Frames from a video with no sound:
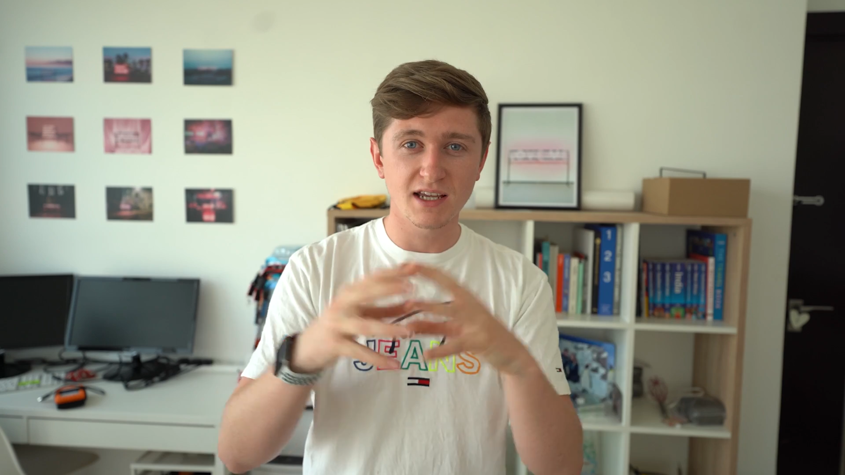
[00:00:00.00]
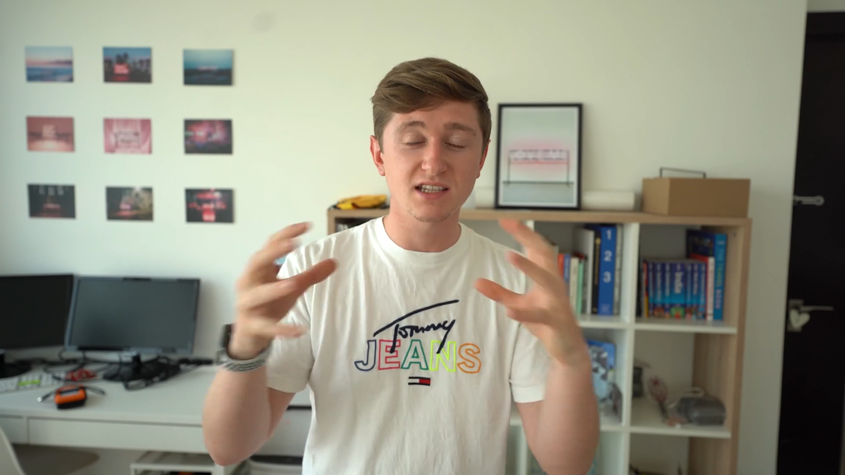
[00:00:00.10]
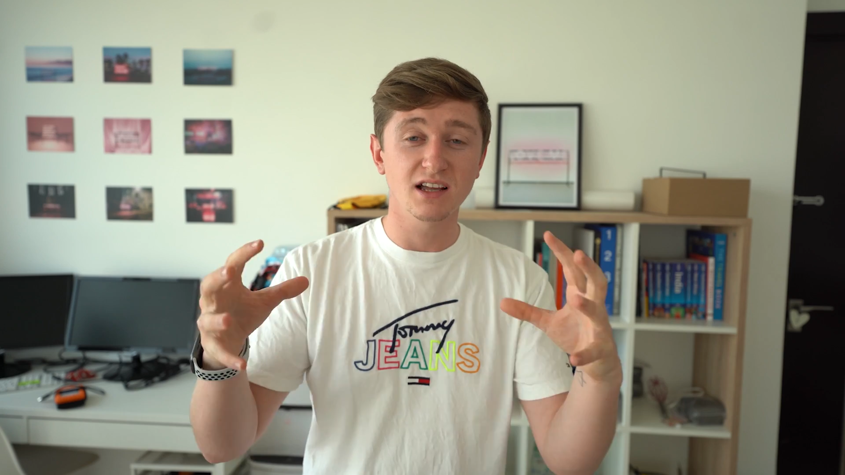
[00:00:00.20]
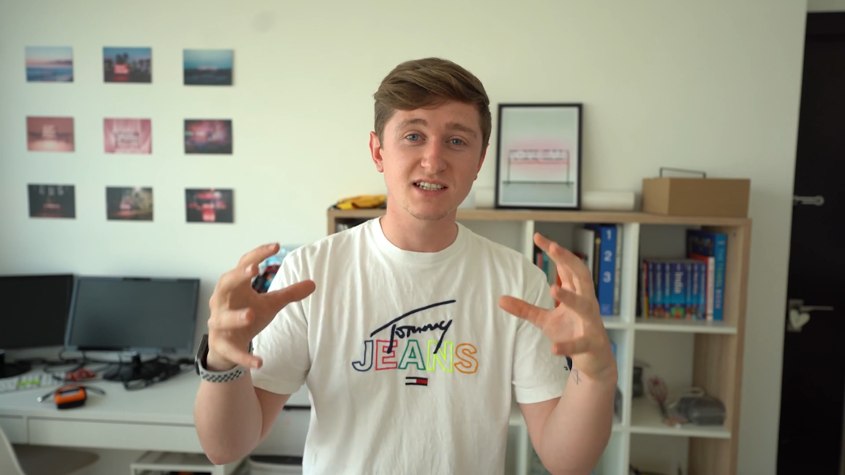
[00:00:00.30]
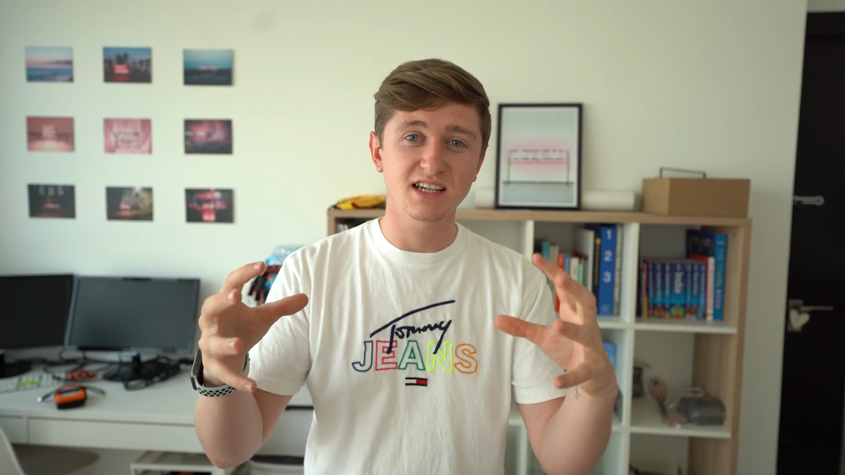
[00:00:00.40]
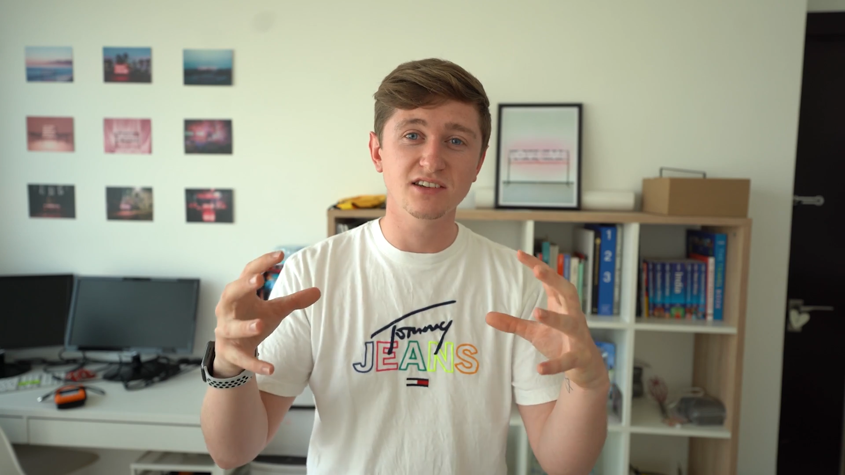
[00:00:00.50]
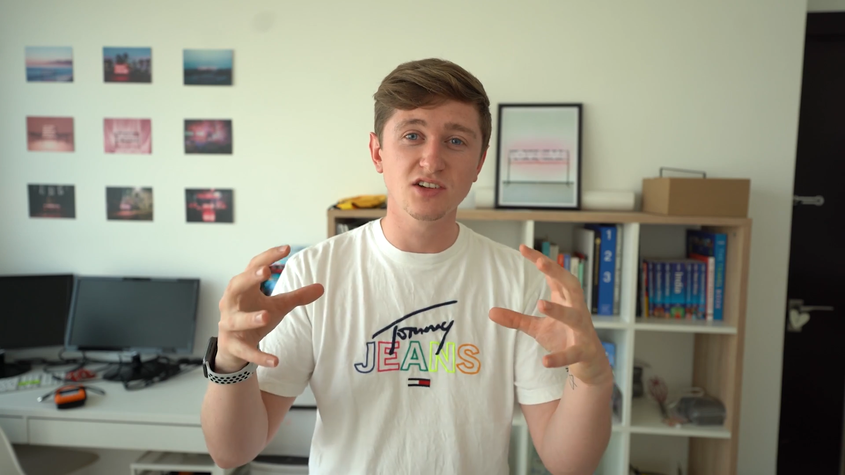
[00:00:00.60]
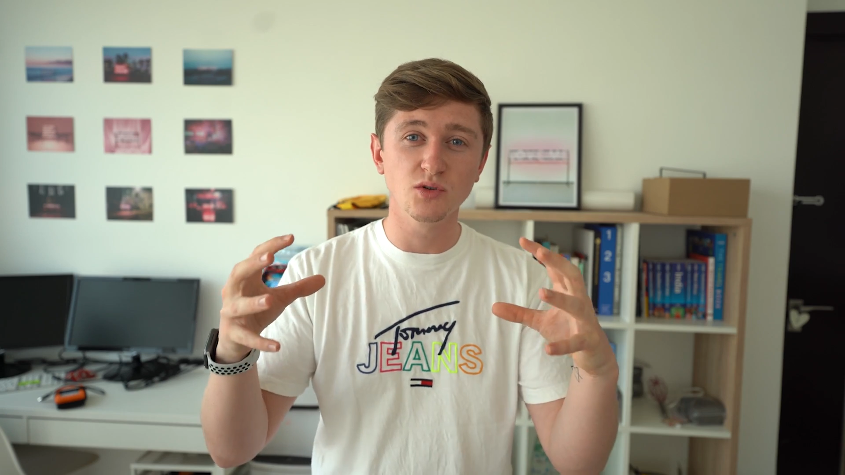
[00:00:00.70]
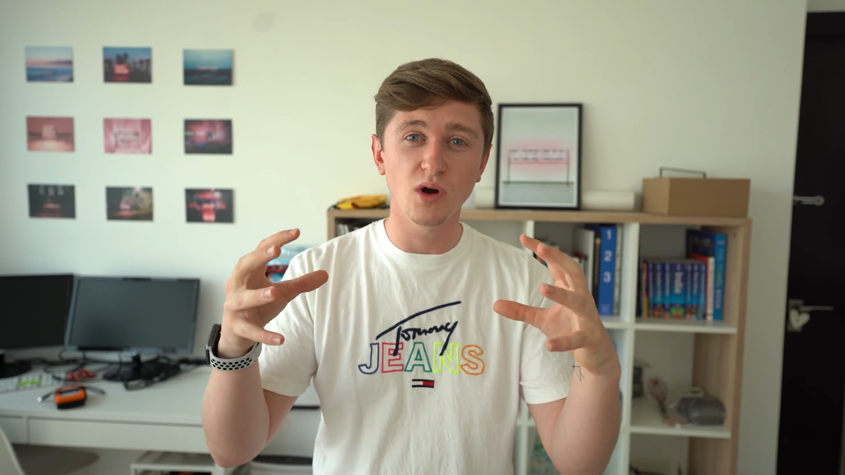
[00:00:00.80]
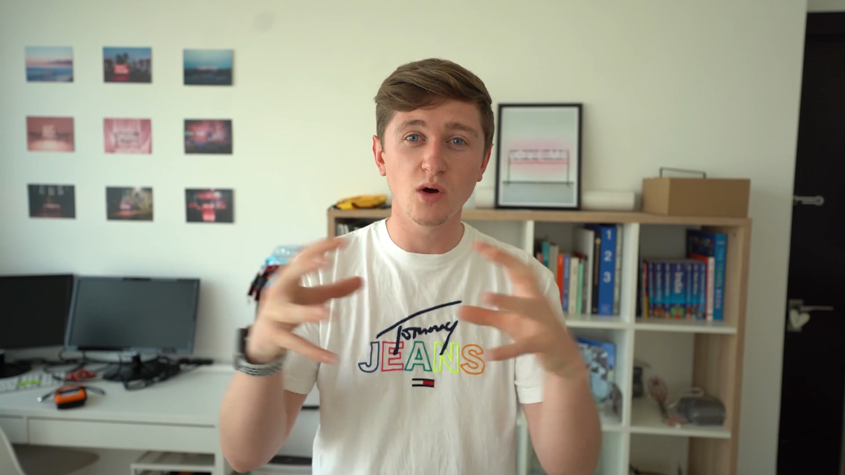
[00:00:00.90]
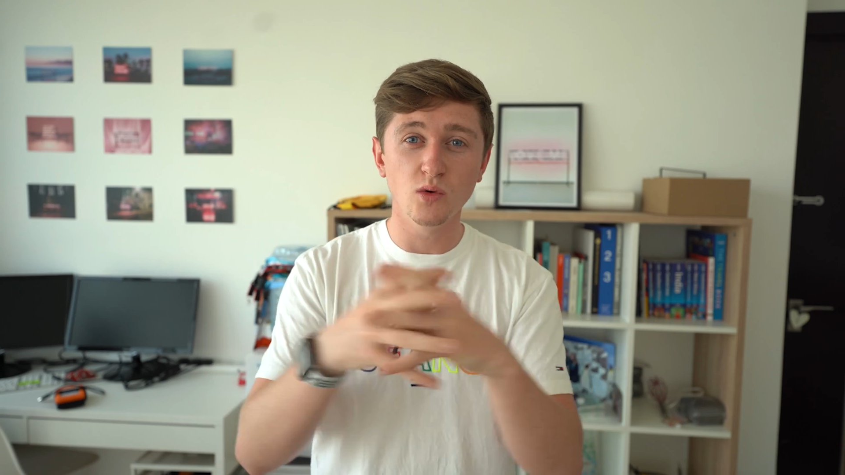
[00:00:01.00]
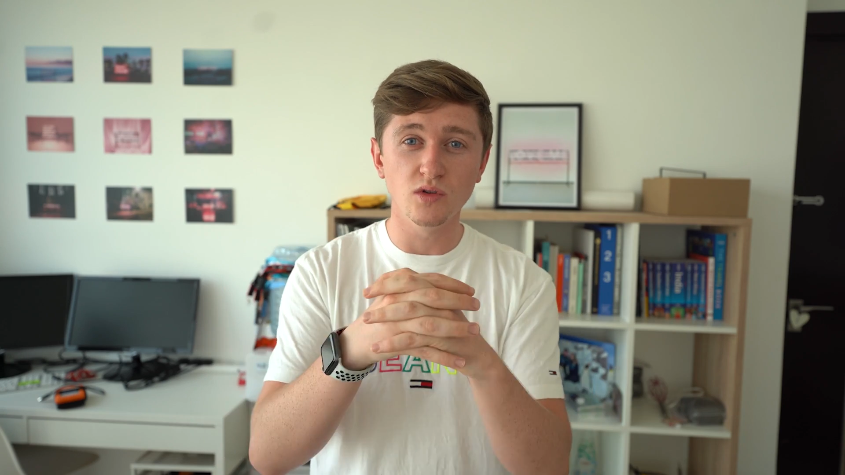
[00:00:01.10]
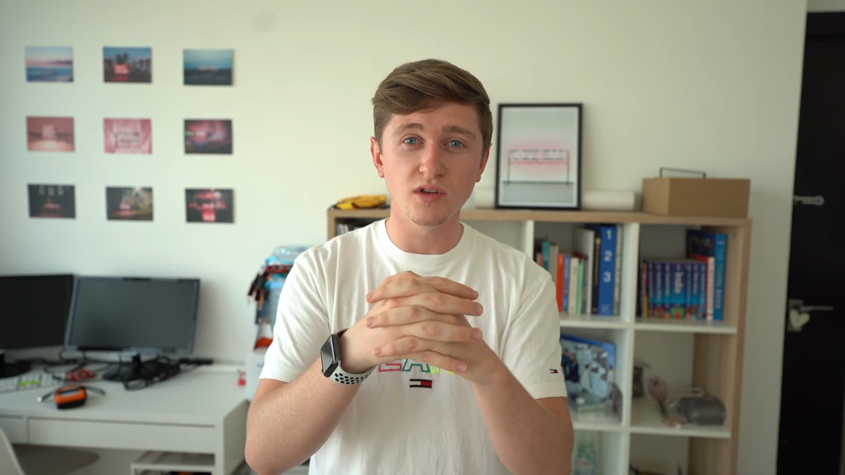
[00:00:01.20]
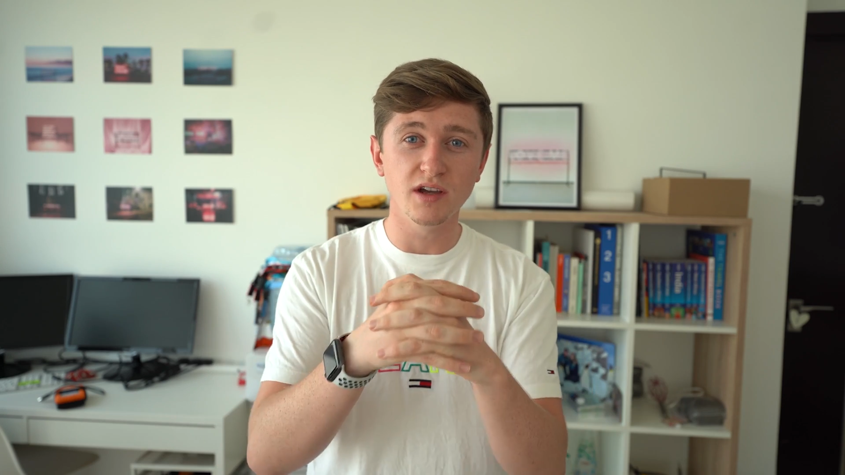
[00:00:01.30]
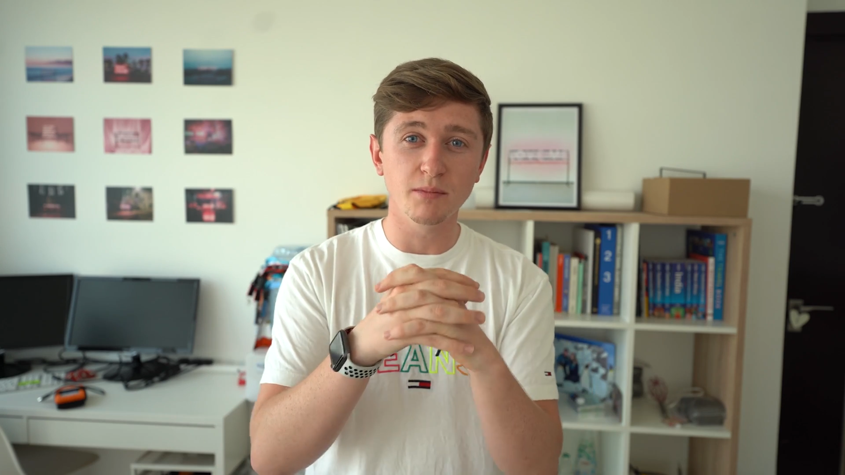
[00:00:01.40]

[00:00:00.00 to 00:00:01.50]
it's like saying that you own the